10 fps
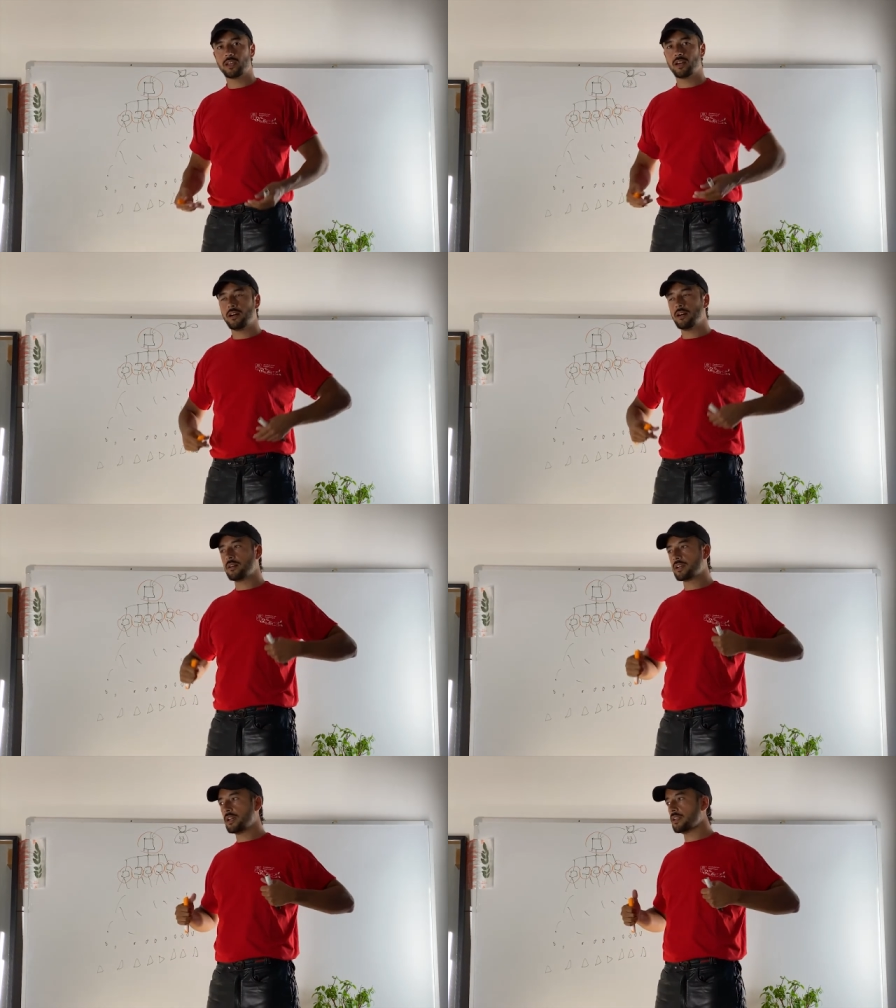They
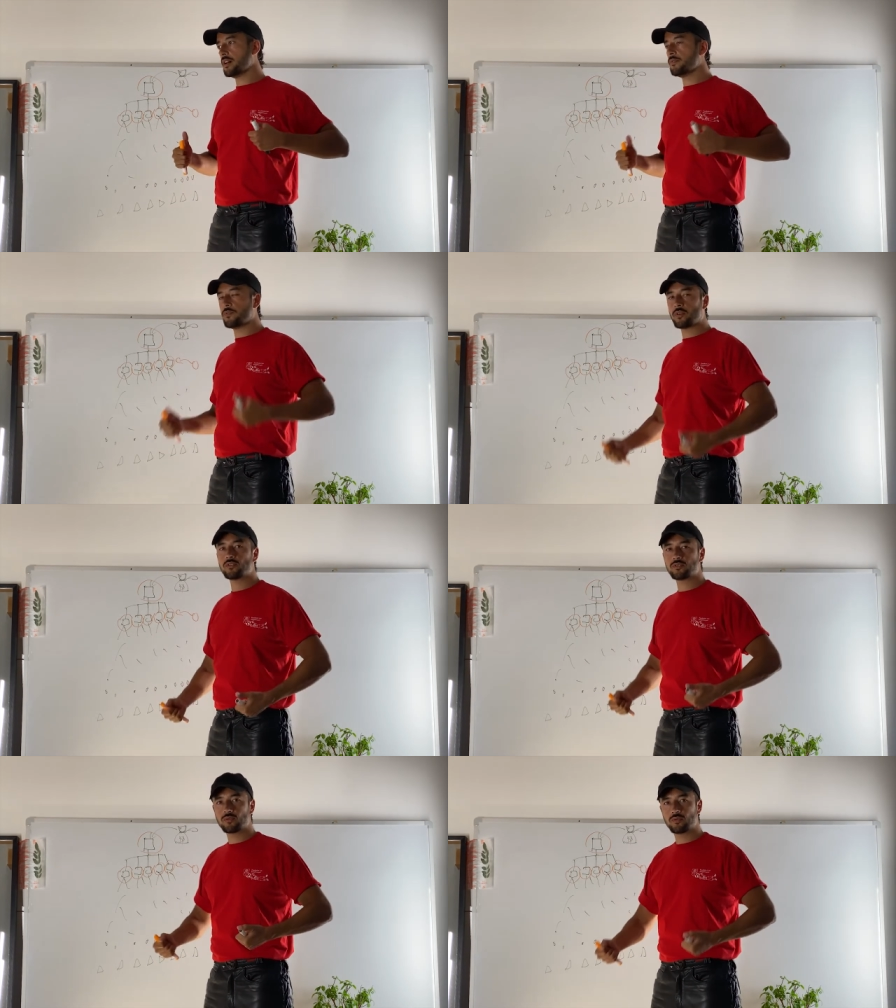are kind of
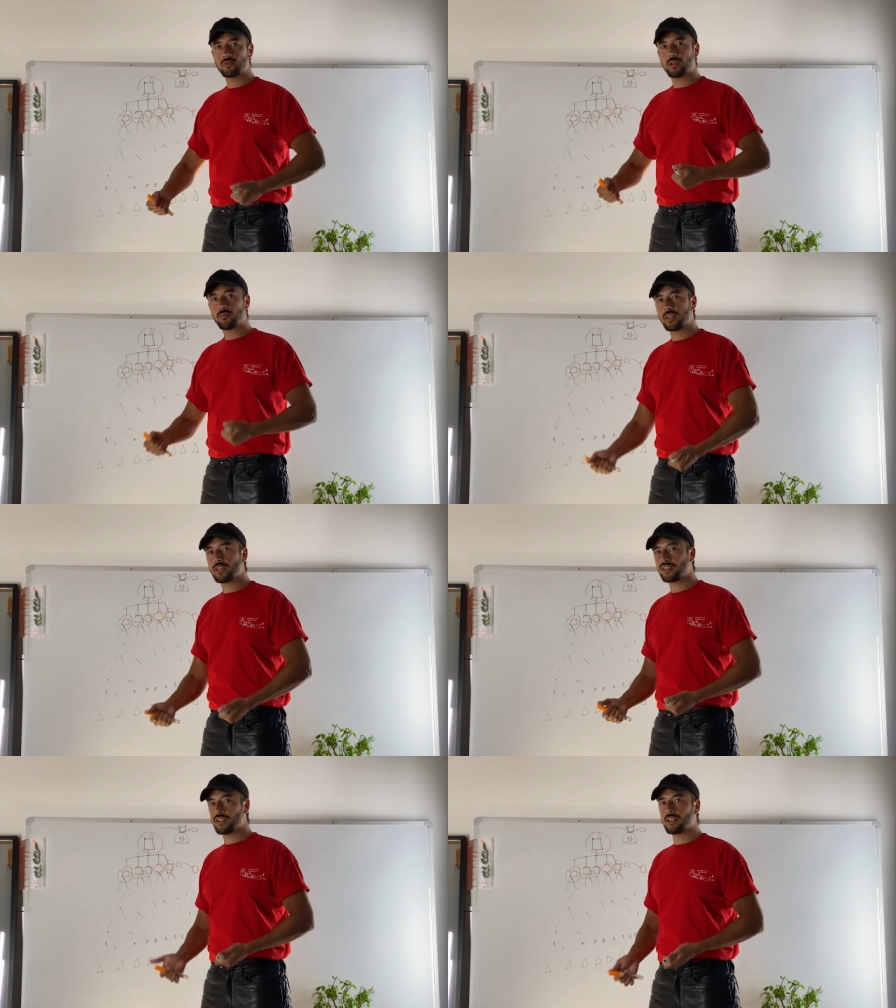forced to do
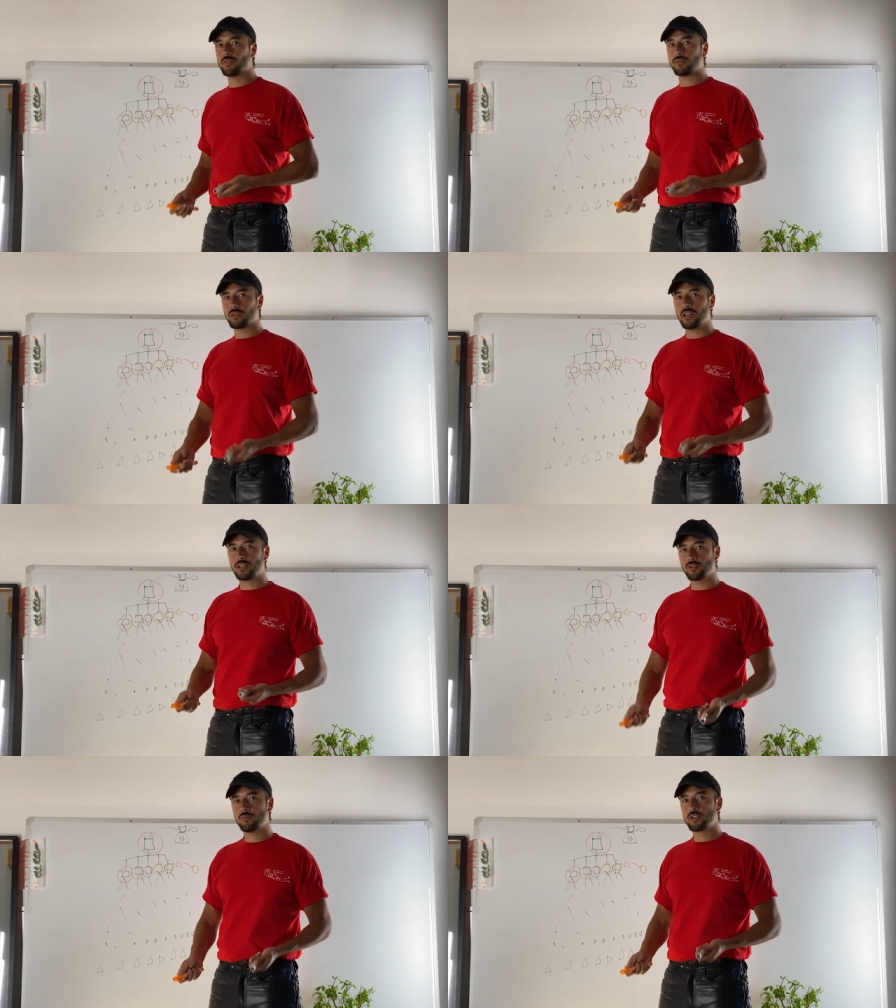something that they don't
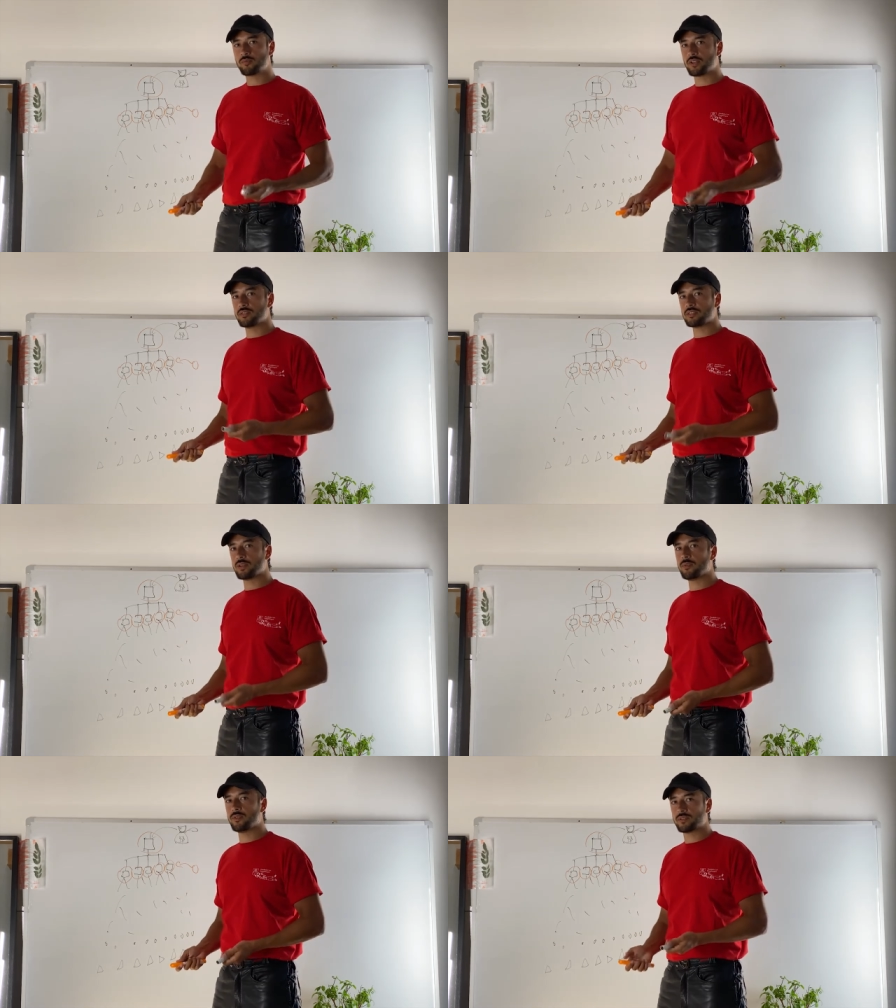like so much because they
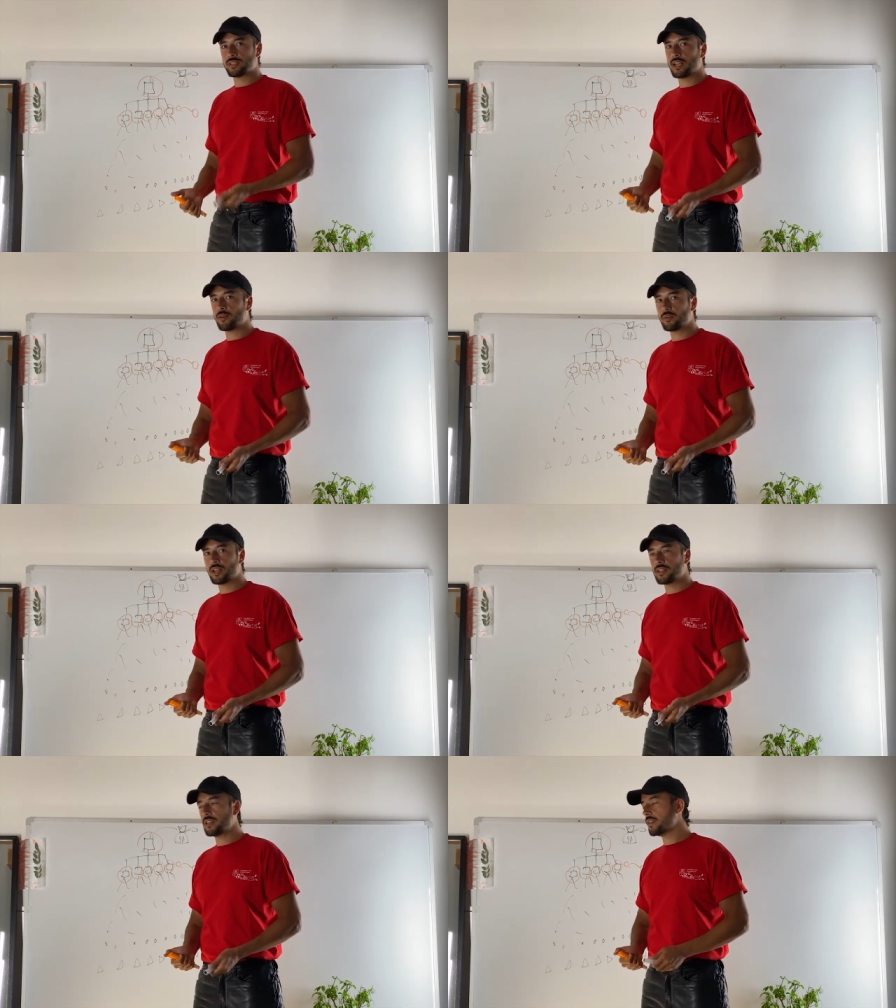want the salary
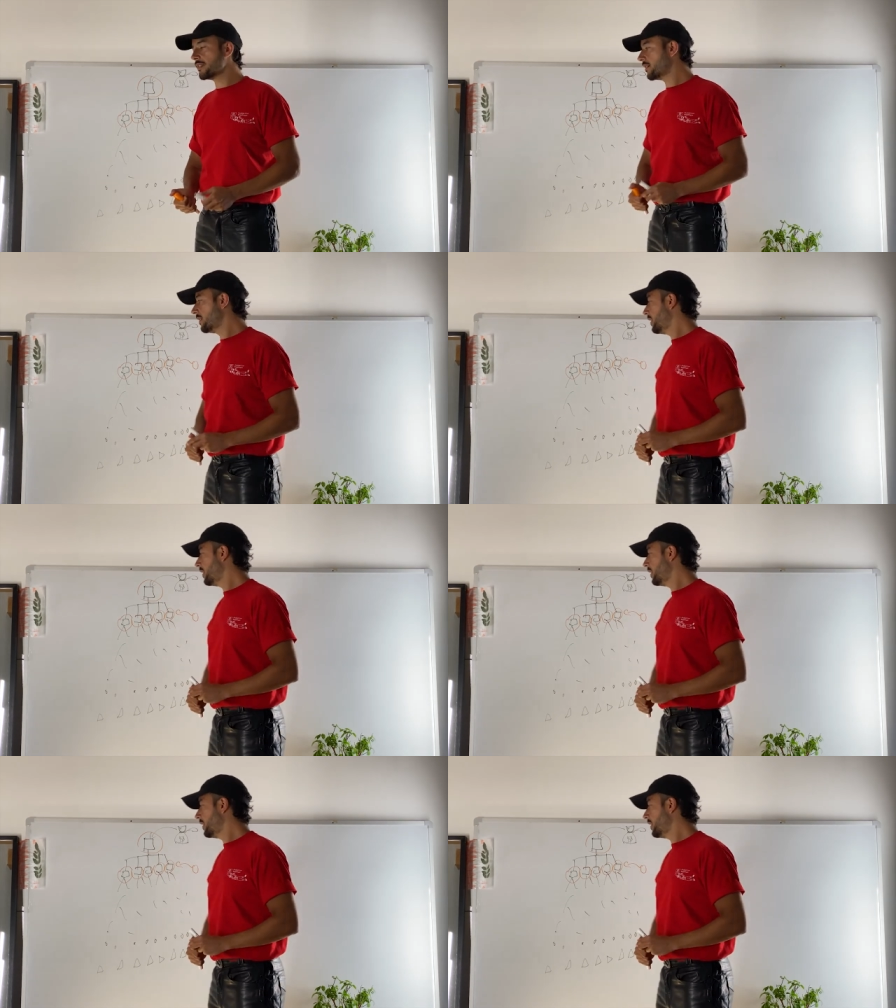at the end,